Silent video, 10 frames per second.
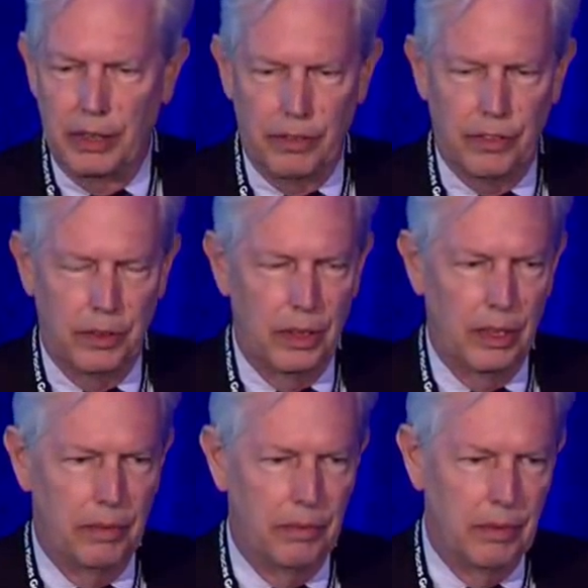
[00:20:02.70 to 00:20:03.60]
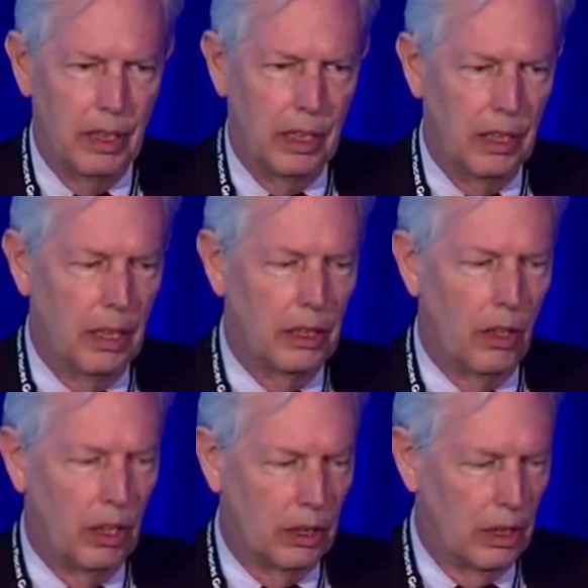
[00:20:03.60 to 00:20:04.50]
for uh, a
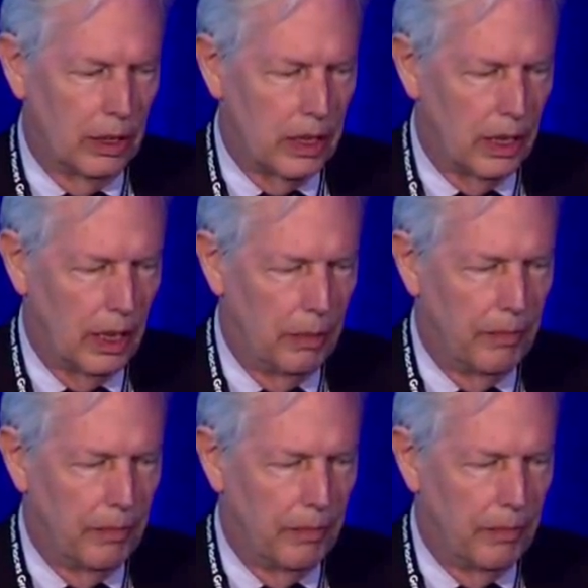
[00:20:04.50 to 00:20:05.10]
long, long time.